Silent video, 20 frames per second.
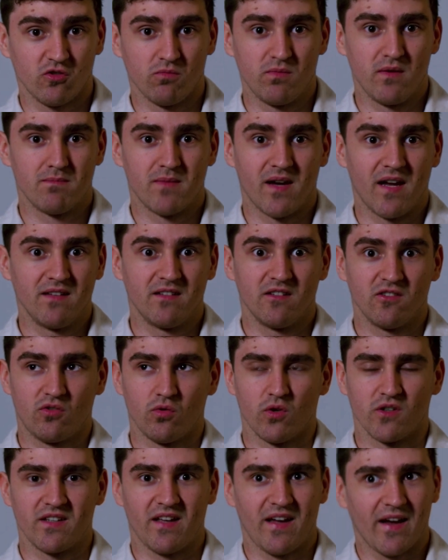to be made
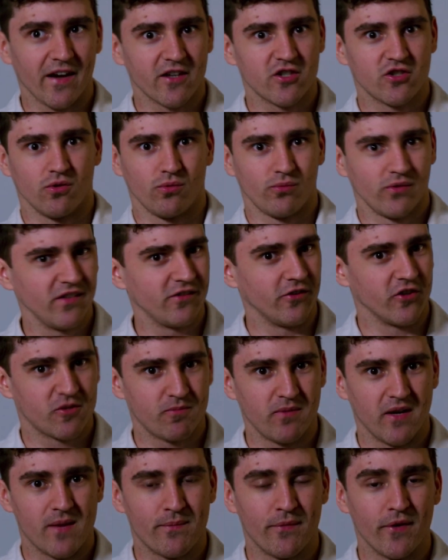into an actual
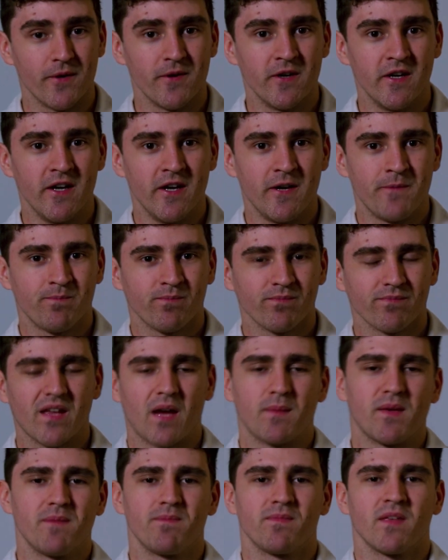research paper.
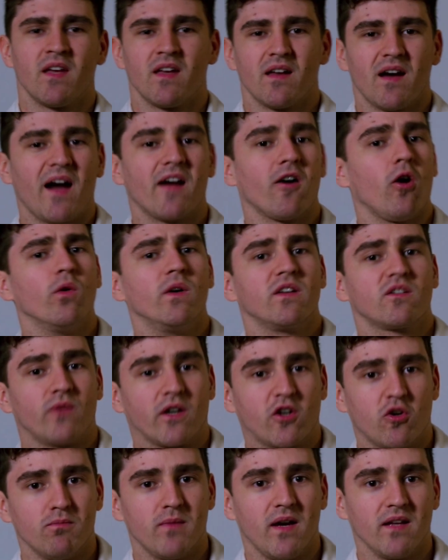I mean, I always
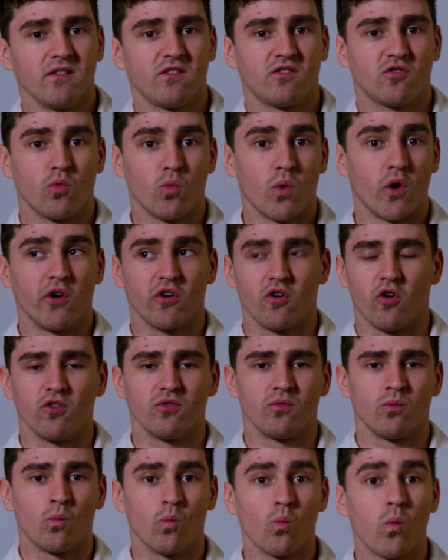recommend to work
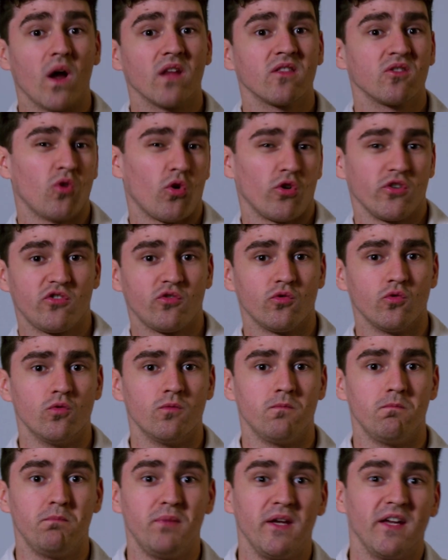on one or
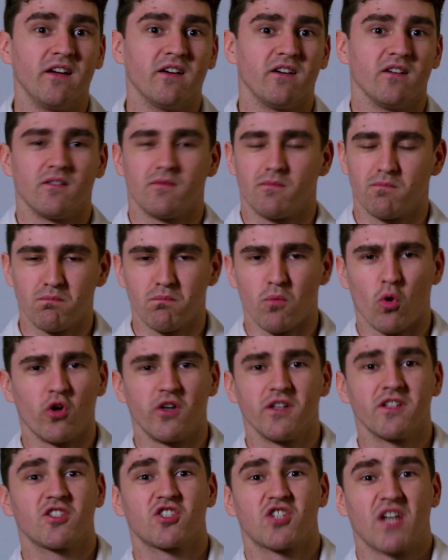two bigger,
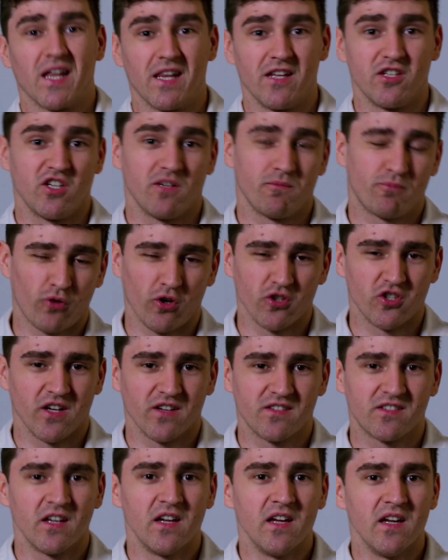more challenging
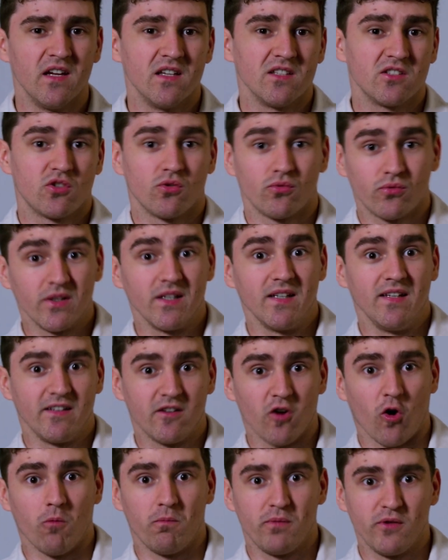projects to really
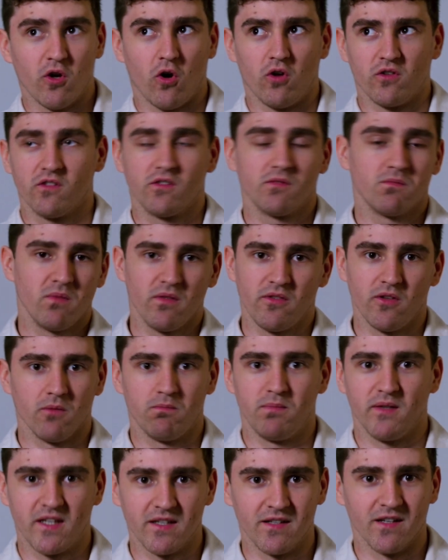go beyond the
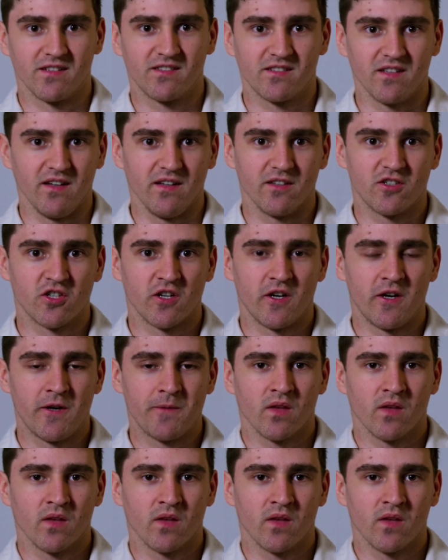beginner stage.